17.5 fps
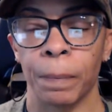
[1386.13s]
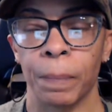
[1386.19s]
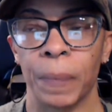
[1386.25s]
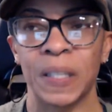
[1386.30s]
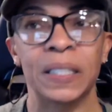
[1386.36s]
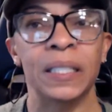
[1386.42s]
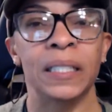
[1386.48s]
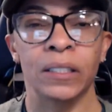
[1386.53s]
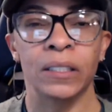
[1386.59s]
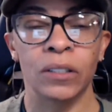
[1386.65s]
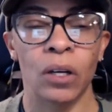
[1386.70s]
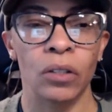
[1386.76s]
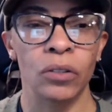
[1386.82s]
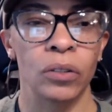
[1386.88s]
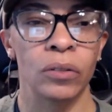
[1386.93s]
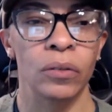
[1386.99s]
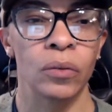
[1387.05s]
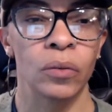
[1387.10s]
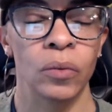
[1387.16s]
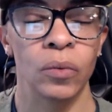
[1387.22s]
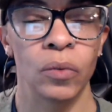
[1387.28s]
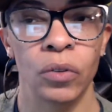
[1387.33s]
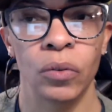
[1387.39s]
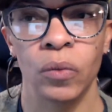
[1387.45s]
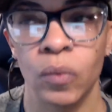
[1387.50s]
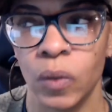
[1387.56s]
then it's also
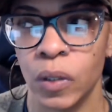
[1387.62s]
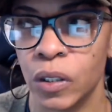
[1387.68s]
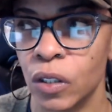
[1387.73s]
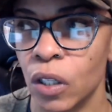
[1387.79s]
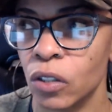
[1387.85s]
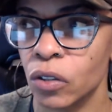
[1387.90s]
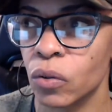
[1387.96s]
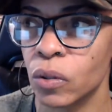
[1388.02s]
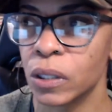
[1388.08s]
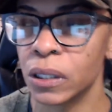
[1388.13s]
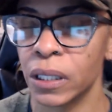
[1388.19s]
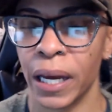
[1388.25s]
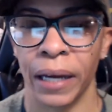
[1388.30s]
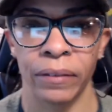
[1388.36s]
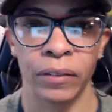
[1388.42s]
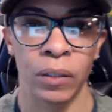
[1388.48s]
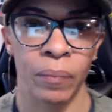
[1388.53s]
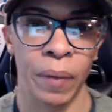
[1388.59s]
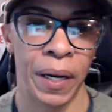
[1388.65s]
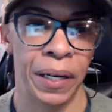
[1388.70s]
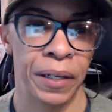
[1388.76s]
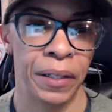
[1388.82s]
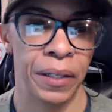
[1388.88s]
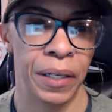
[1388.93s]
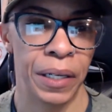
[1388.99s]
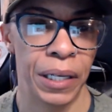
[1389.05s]
good to have somebody in
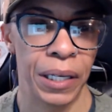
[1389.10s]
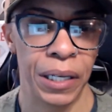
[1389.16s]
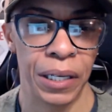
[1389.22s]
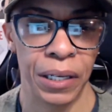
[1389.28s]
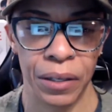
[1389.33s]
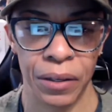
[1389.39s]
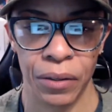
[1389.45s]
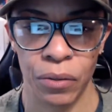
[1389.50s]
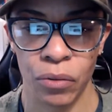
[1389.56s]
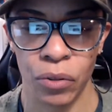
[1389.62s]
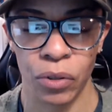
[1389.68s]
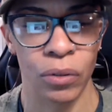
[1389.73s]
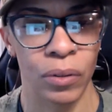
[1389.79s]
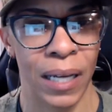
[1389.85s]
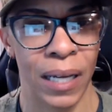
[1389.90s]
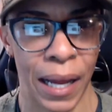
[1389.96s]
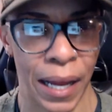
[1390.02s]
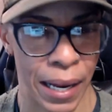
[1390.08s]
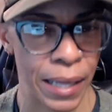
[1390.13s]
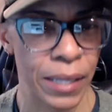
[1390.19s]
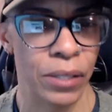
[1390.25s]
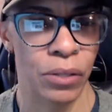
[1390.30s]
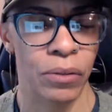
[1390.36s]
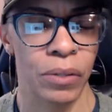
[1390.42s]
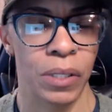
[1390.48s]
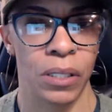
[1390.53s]
your ear who's going to ask
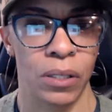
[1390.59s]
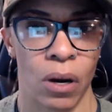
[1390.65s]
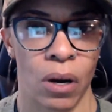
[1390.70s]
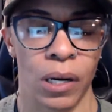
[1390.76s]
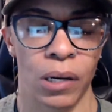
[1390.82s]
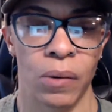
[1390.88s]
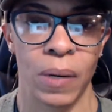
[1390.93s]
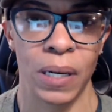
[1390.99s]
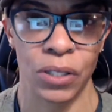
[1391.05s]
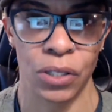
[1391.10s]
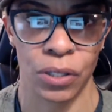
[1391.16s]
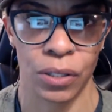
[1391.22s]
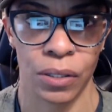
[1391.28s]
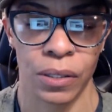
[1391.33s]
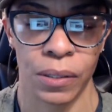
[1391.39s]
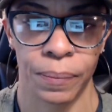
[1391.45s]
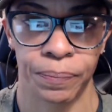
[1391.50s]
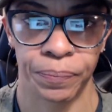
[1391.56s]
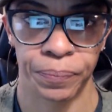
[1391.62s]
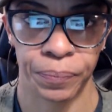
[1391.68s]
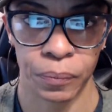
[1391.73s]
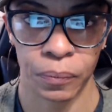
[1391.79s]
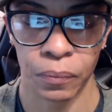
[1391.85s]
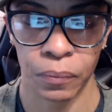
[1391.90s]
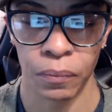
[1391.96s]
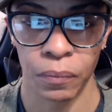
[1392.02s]
you these hard questions
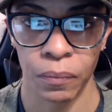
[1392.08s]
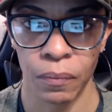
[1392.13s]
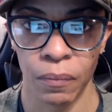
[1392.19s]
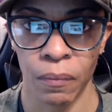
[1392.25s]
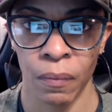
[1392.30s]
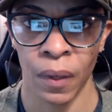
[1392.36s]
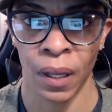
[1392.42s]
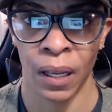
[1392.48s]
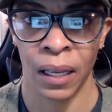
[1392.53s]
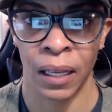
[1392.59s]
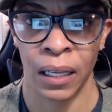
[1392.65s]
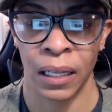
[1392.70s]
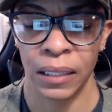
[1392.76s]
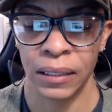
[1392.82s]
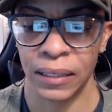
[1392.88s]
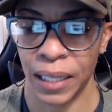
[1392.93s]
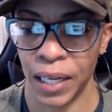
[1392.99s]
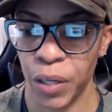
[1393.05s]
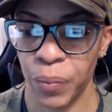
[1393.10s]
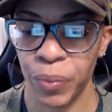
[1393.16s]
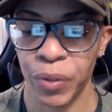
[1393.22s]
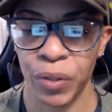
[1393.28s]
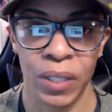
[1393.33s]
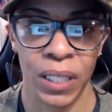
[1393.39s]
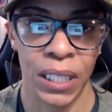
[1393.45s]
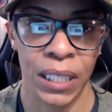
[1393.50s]
to help you
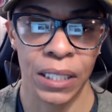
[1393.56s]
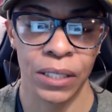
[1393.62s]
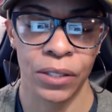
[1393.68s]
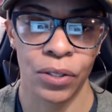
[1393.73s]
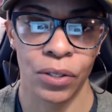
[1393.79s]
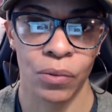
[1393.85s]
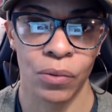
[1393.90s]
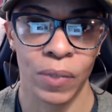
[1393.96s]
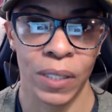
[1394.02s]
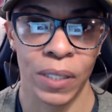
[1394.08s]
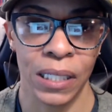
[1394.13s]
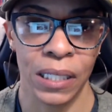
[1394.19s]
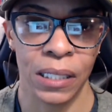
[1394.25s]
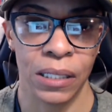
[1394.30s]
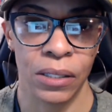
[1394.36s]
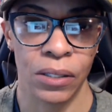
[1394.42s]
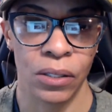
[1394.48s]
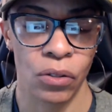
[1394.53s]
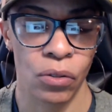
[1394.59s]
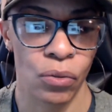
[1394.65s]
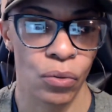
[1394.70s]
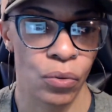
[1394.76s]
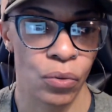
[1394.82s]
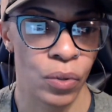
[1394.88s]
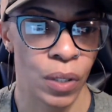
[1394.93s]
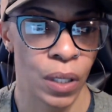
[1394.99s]
dig into the weeds
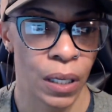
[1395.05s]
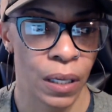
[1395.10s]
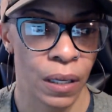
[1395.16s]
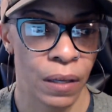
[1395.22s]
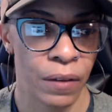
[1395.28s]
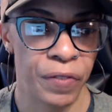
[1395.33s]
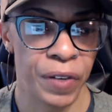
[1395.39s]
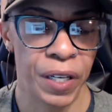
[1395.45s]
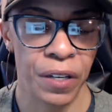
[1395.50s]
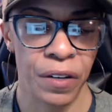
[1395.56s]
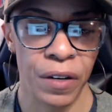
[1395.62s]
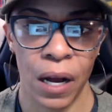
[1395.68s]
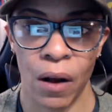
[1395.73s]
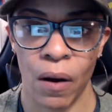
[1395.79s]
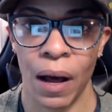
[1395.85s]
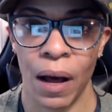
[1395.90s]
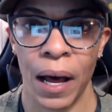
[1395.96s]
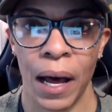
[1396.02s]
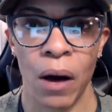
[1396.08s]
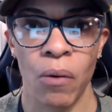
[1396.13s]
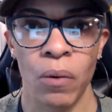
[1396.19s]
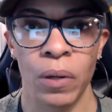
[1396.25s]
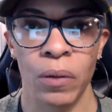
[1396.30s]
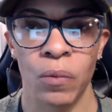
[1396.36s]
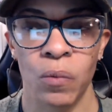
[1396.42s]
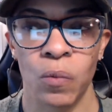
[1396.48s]
to figure out how
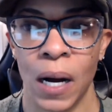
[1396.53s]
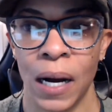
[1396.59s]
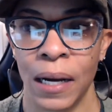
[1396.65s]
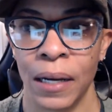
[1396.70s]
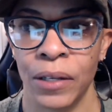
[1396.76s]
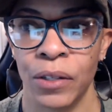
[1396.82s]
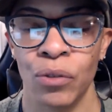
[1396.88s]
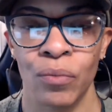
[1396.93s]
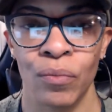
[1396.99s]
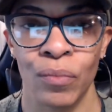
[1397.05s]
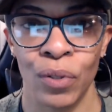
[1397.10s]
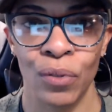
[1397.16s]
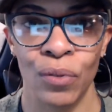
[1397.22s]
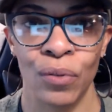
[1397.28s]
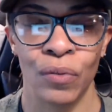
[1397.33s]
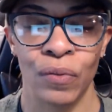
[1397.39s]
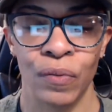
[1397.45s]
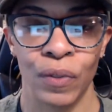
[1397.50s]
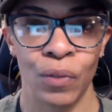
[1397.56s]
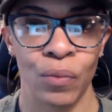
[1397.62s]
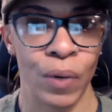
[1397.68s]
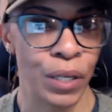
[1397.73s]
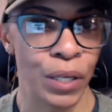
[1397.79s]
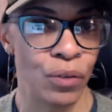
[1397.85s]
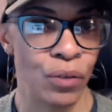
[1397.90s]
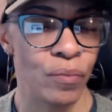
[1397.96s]
and why you move the way
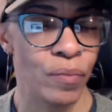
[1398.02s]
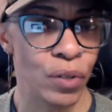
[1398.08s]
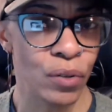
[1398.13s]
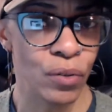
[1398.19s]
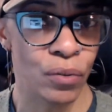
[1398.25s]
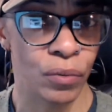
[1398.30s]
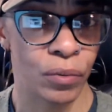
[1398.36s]
you move.